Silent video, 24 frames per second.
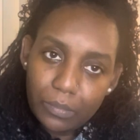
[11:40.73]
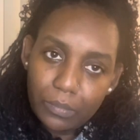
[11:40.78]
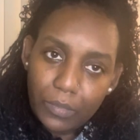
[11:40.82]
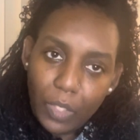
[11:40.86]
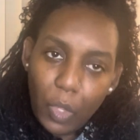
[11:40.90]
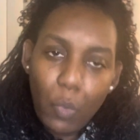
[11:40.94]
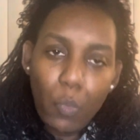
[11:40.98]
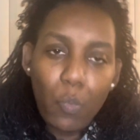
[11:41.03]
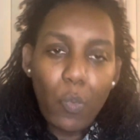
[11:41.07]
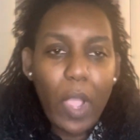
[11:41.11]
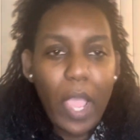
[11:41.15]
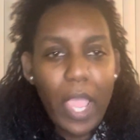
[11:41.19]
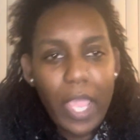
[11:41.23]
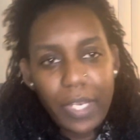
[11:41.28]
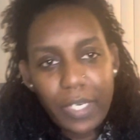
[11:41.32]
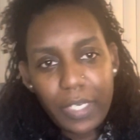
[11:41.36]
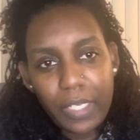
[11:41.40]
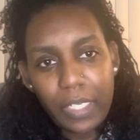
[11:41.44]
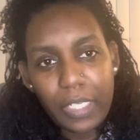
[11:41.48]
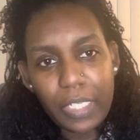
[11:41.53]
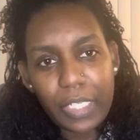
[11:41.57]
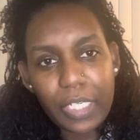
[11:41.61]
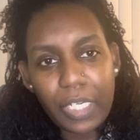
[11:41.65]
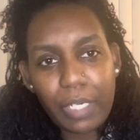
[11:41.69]
Why
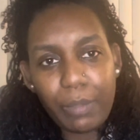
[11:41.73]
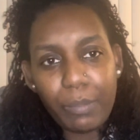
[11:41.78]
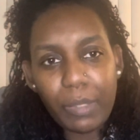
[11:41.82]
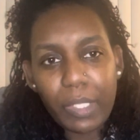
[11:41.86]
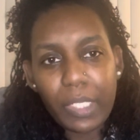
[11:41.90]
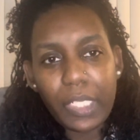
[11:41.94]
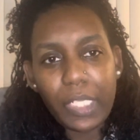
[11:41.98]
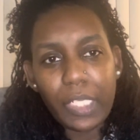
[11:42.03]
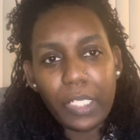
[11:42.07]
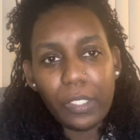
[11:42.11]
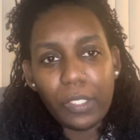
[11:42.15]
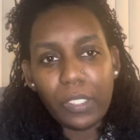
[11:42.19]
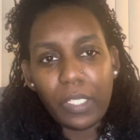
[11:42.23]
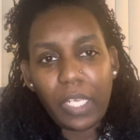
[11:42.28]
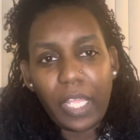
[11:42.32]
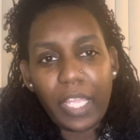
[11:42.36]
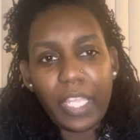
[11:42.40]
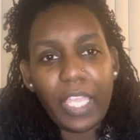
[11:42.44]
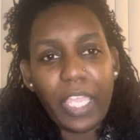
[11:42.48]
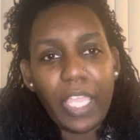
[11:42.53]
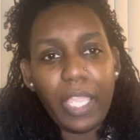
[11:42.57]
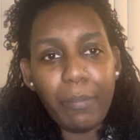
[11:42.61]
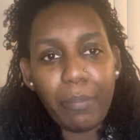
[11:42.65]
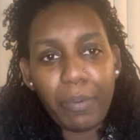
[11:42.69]
Dylan come in there looking
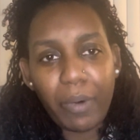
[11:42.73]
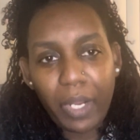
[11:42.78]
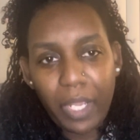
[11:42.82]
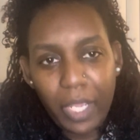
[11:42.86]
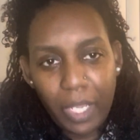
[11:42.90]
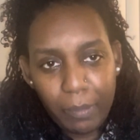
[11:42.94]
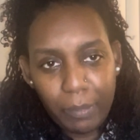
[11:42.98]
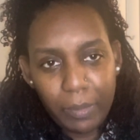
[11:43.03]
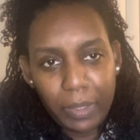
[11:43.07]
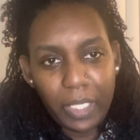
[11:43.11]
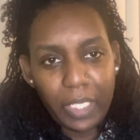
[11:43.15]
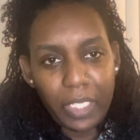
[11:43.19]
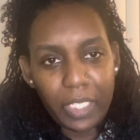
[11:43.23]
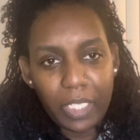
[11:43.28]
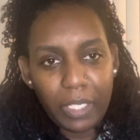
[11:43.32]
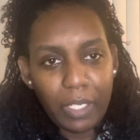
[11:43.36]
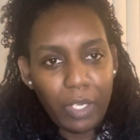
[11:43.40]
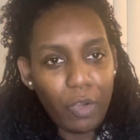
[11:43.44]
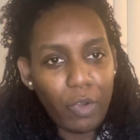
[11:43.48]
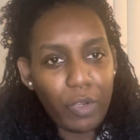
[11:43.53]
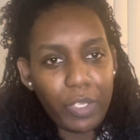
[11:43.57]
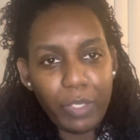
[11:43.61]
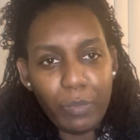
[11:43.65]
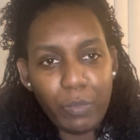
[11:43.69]
like Abraham
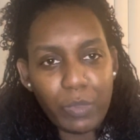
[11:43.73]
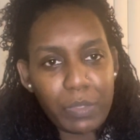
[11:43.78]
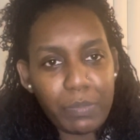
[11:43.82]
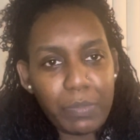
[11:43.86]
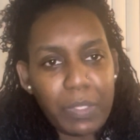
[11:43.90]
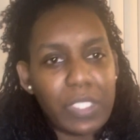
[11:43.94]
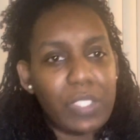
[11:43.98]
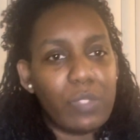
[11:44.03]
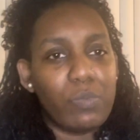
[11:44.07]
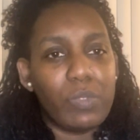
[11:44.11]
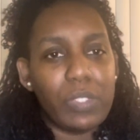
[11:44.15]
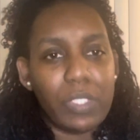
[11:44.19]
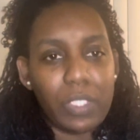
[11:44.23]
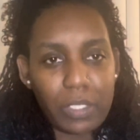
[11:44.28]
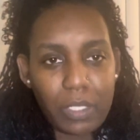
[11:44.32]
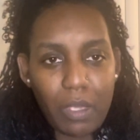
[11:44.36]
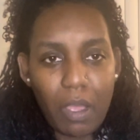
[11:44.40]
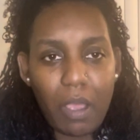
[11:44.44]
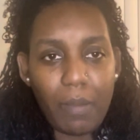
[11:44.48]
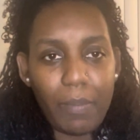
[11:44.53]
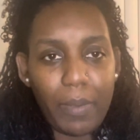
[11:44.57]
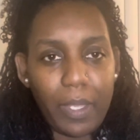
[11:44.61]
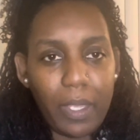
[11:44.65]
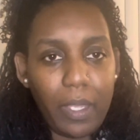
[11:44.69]
Lincoln? All he was missing was the
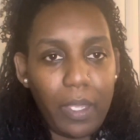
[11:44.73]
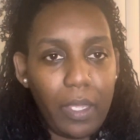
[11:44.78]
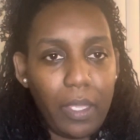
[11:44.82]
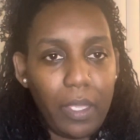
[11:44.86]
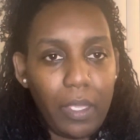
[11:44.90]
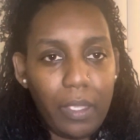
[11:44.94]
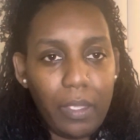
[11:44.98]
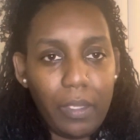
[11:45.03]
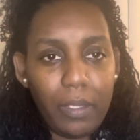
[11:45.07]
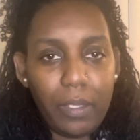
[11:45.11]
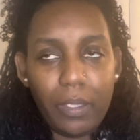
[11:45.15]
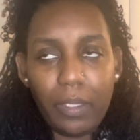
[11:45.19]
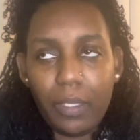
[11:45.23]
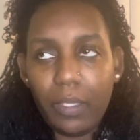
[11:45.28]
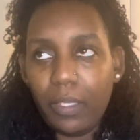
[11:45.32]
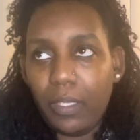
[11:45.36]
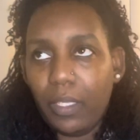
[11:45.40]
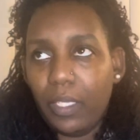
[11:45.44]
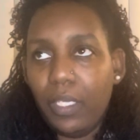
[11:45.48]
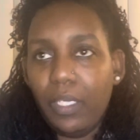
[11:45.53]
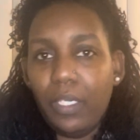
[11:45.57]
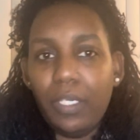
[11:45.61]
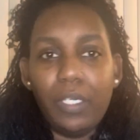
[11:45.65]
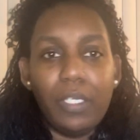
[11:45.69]
top hat.
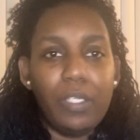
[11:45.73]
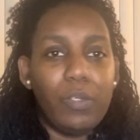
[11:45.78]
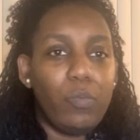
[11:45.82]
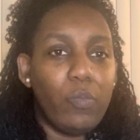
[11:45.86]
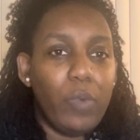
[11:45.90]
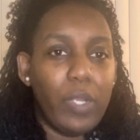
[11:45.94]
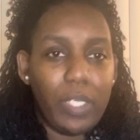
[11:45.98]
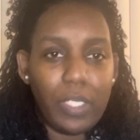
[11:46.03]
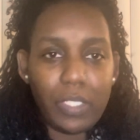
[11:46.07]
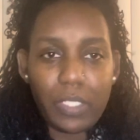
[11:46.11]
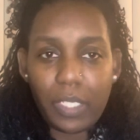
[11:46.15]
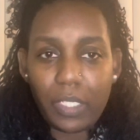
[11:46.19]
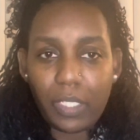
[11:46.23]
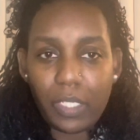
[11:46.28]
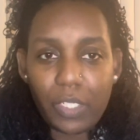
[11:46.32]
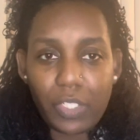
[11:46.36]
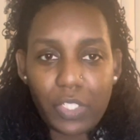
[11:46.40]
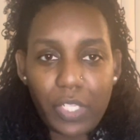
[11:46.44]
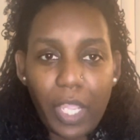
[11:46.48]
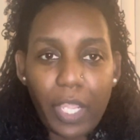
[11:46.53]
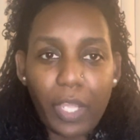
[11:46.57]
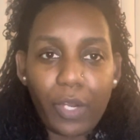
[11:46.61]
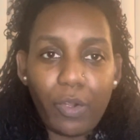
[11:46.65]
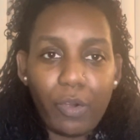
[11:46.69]
He couldn't wait to take that
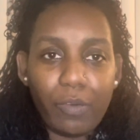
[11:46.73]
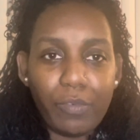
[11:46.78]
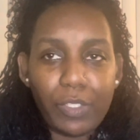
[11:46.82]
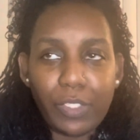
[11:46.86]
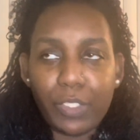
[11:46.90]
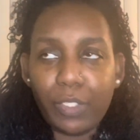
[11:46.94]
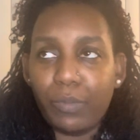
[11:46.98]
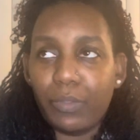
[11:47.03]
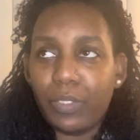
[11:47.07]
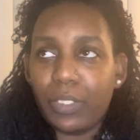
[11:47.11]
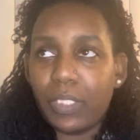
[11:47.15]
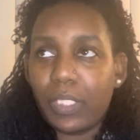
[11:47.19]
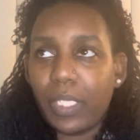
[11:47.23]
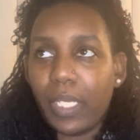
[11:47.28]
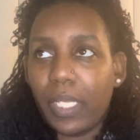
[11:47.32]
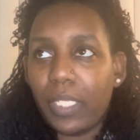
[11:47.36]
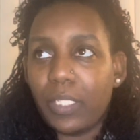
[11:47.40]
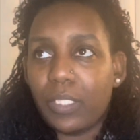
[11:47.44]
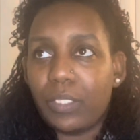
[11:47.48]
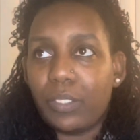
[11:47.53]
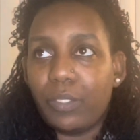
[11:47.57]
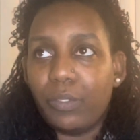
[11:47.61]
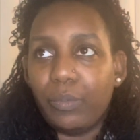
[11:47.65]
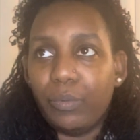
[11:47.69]
jacket off to show his
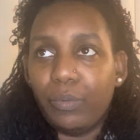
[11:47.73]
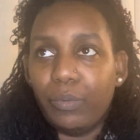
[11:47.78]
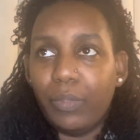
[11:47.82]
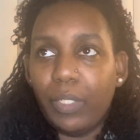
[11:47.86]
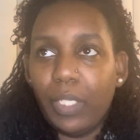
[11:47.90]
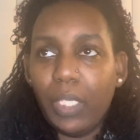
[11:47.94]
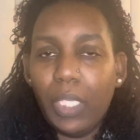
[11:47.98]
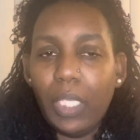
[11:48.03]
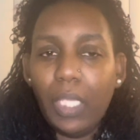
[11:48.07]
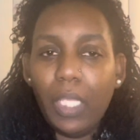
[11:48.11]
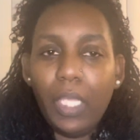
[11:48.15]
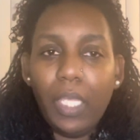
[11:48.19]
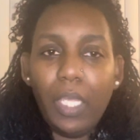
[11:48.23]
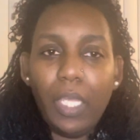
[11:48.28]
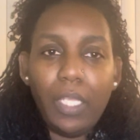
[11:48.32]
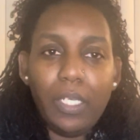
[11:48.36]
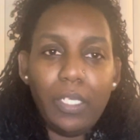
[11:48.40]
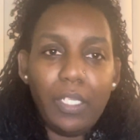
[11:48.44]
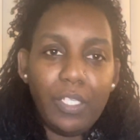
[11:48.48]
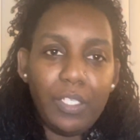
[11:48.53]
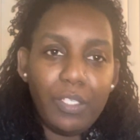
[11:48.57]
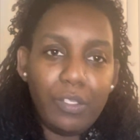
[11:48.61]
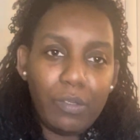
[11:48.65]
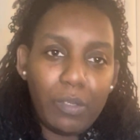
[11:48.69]
tats too.
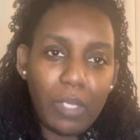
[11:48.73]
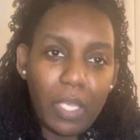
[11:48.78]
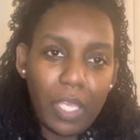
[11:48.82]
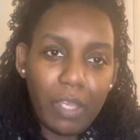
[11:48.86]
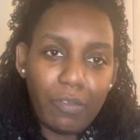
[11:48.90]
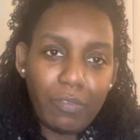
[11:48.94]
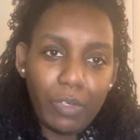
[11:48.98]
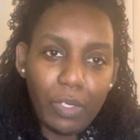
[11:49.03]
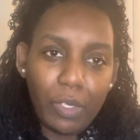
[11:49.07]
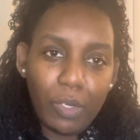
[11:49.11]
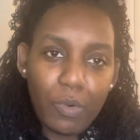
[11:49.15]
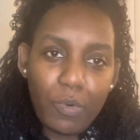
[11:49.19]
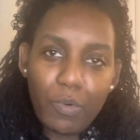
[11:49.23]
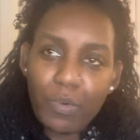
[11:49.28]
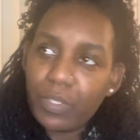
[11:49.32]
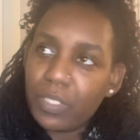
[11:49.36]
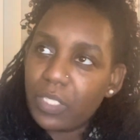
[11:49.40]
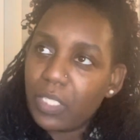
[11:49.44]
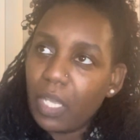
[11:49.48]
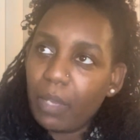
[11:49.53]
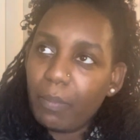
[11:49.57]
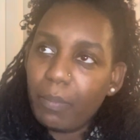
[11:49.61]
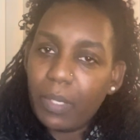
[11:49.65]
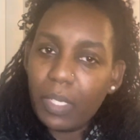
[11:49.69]
And then you have
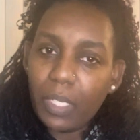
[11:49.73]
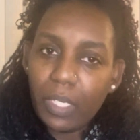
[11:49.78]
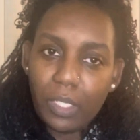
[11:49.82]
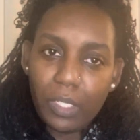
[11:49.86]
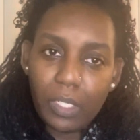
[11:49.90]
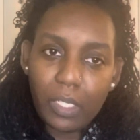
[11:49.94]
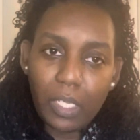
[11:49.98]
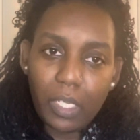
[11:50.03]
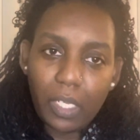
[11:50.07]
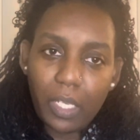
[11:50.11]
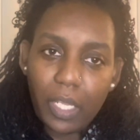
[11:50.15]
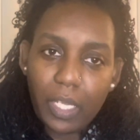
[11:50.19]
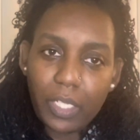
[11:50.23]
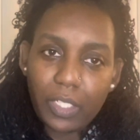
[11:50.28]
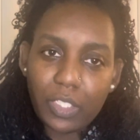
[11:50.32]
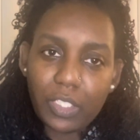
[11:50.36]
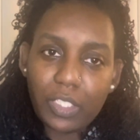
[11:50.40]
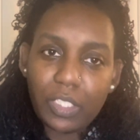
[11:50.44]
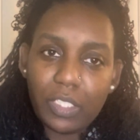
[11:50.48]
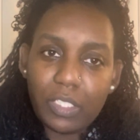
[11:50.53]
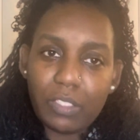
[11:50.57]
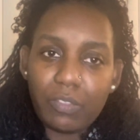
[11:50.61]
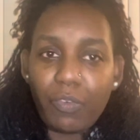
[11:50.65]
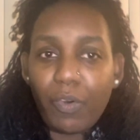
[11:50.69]
Dolores coming in looking like
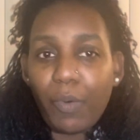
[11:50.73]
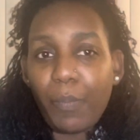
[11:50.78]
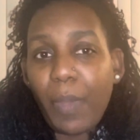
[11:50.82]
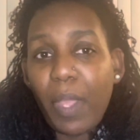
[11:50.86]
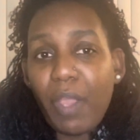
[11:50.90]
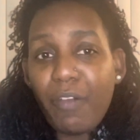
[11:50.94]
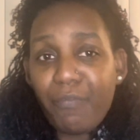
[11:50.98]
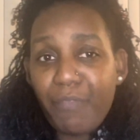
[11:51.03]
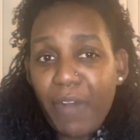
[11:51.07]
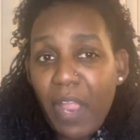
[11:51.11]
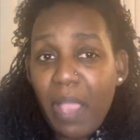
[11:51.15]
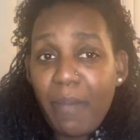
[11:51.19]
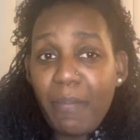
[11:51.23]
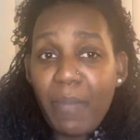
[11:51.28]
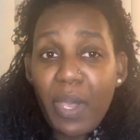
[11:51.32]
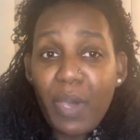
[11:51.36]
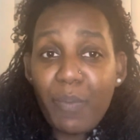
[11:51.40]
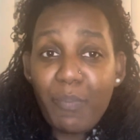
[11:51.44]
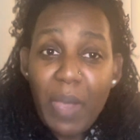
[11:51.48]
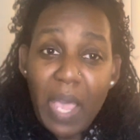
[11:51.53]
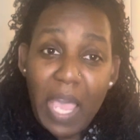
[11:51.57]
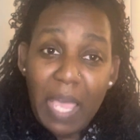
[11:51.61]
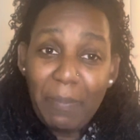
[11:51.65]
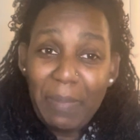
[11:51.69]
she's from
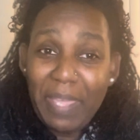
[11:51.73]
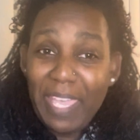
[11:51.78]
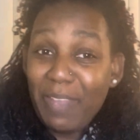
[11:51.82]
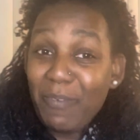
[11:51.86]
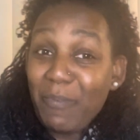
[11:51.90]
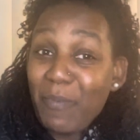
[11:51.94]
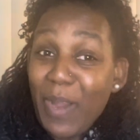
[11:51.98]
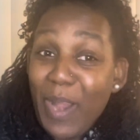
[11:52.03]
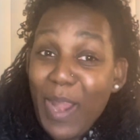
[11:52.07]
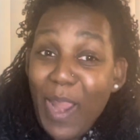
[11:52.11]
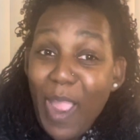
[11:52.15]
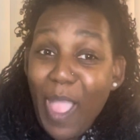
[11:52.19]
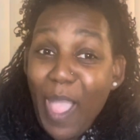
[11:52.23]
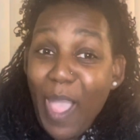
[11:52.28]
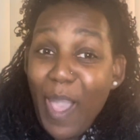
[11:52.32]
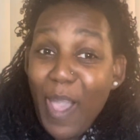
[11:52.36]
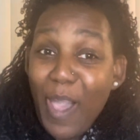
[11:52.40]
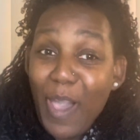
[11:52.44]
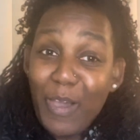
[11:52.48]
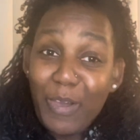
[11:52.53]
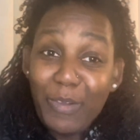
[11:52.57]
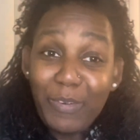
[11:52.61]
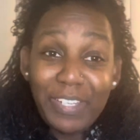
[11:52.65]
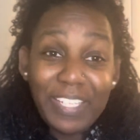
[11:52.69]
a Barbie
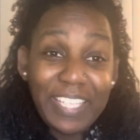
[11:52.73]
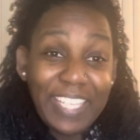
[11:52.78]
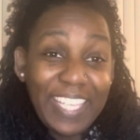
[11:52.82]
world.